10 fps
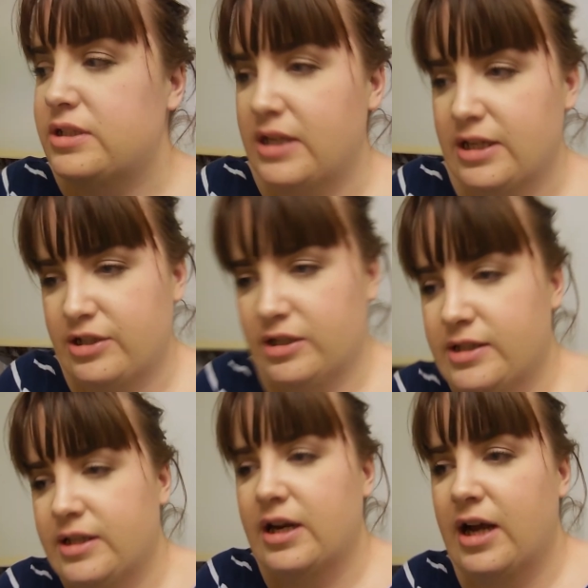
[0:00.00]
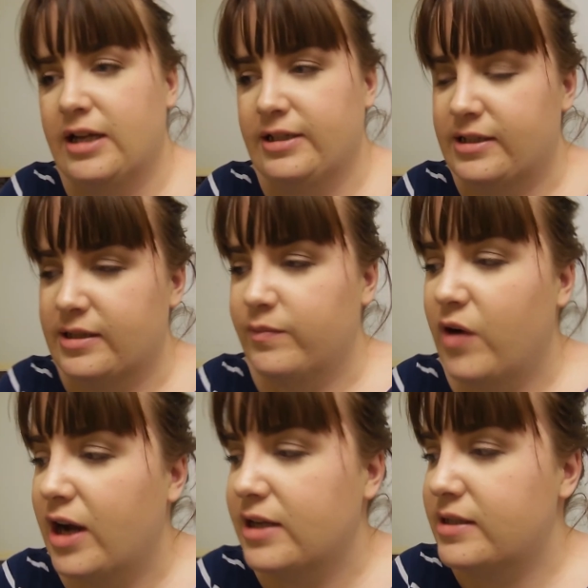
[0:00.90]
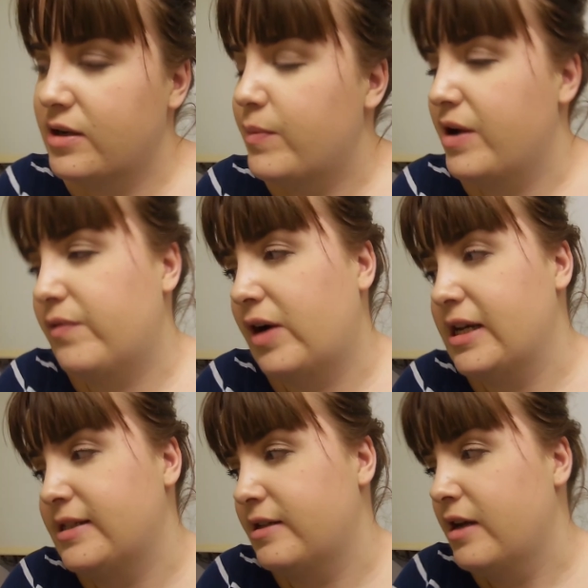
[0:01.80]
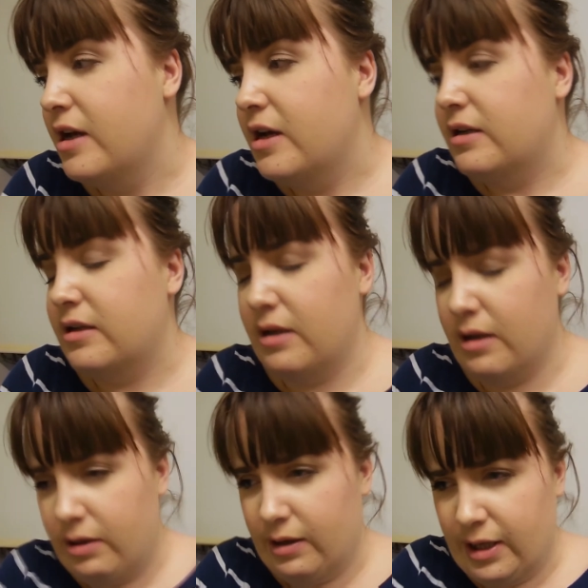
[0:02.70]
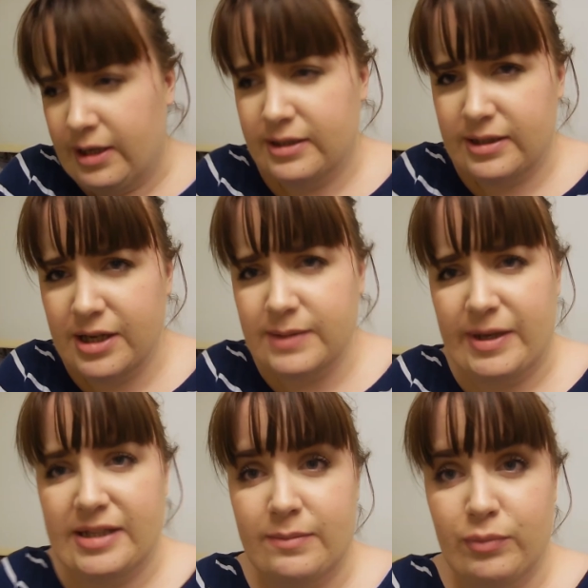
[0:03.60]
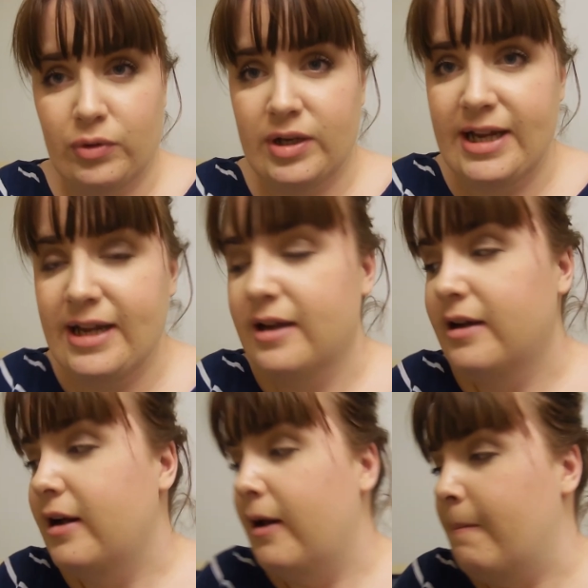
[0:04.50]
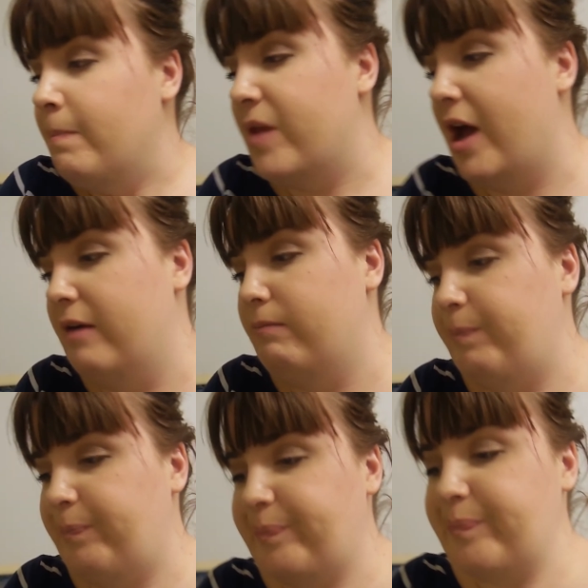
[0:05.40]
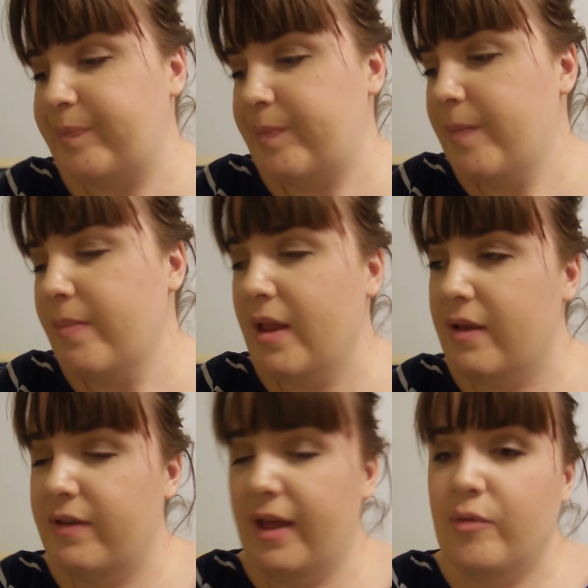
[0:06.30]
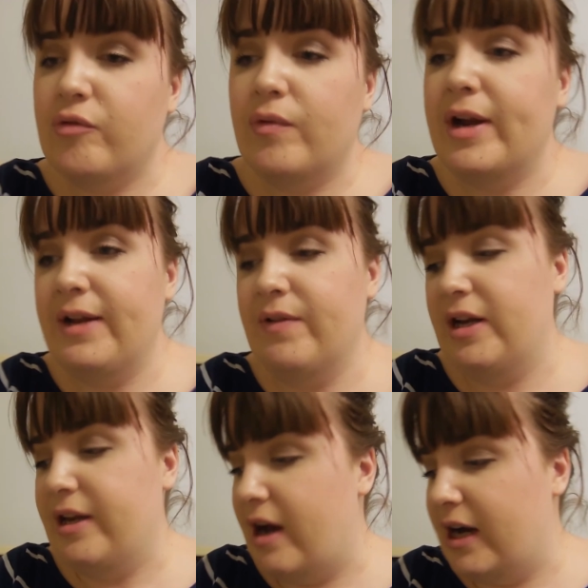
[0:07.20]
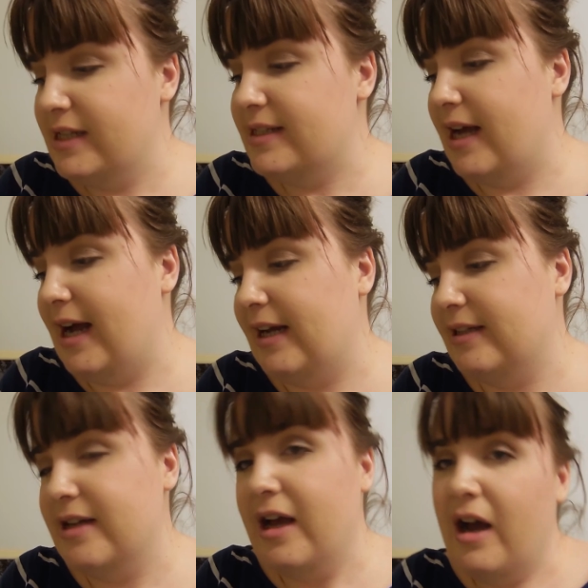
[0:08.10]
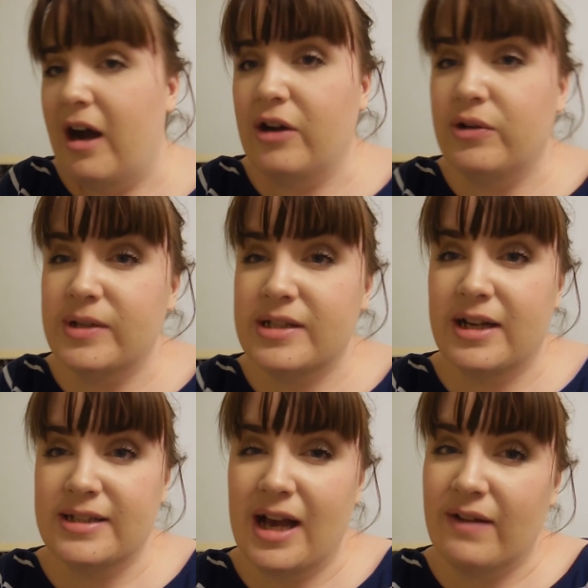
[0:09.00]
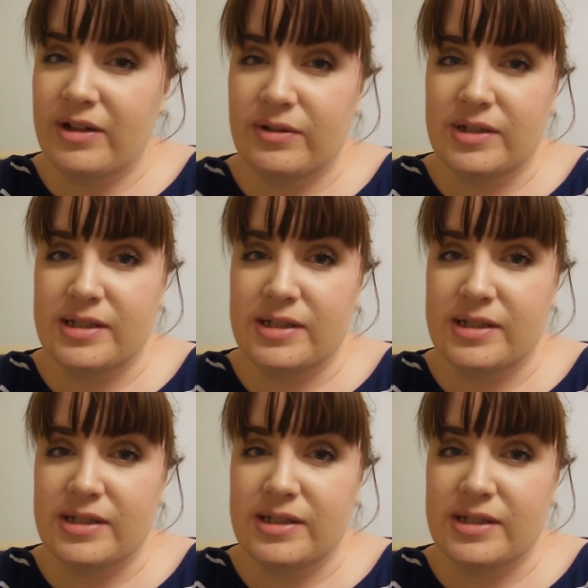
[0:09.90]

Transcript: delicious. And then I added some rice, a little bit of rice, and excuse me, some broccoli. So that was really, really nice. And I always like to have a little